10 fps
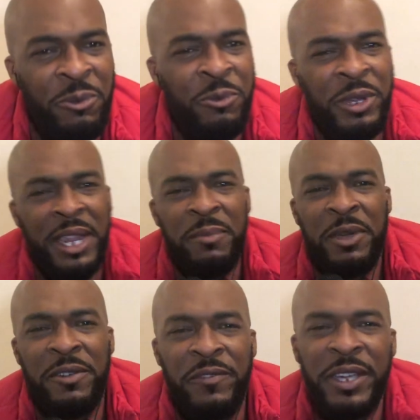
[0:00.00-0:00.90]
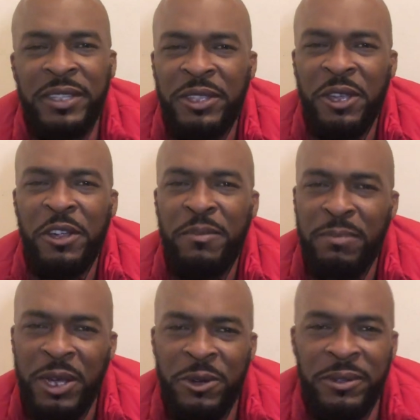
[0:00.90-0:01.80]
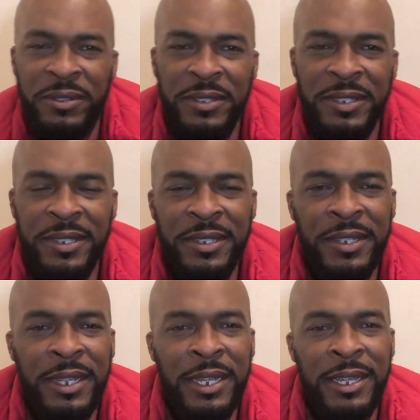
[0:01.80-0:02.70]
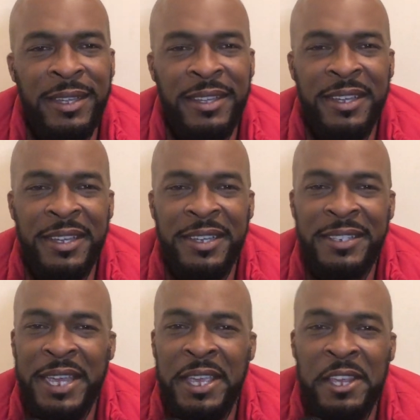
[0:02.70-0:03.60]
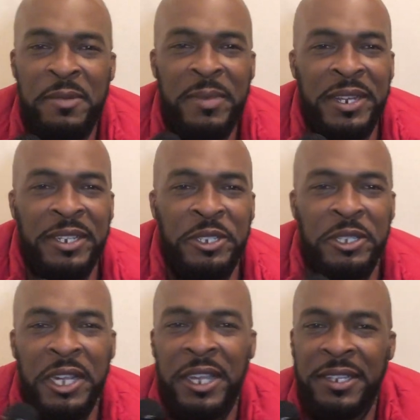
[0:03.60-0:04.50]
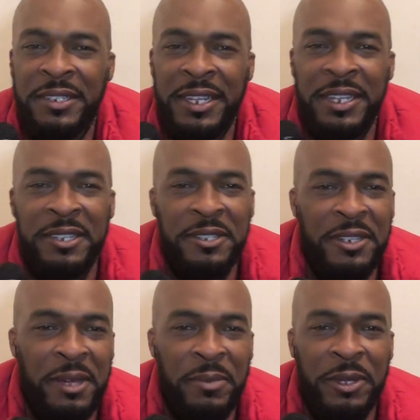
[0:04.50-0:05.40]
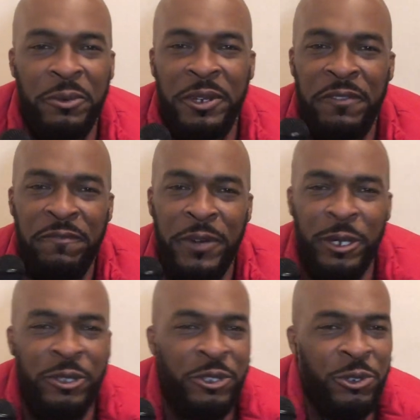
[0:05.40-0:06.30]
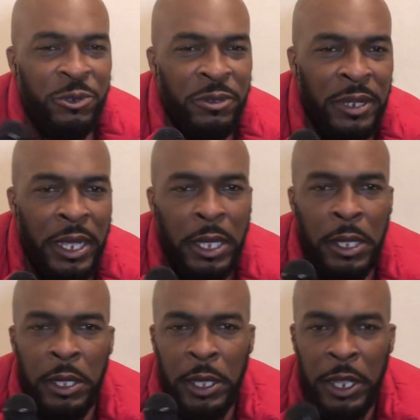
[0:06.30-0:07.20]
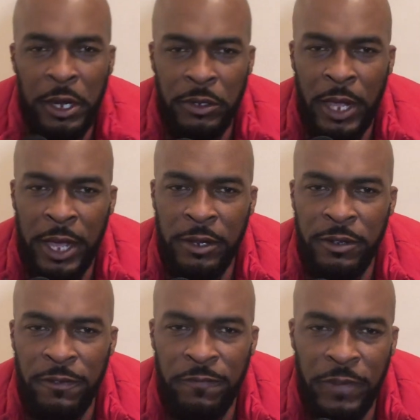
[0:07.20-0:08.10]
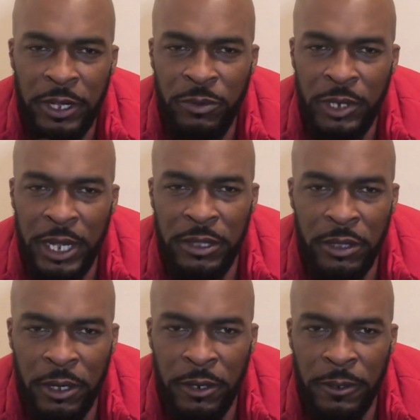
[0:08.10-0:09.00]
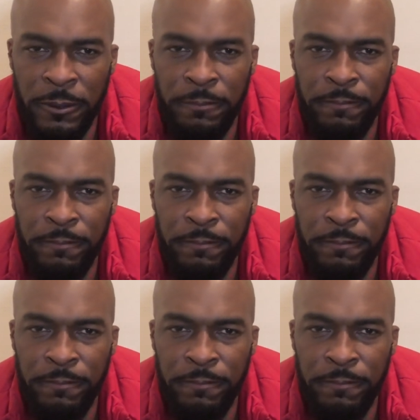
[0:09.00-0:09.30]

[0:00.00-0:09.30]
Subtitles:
with that motherfucking third blow, cause I hit him in his chest and stomach with the first two. Hit his ass in the face with that third.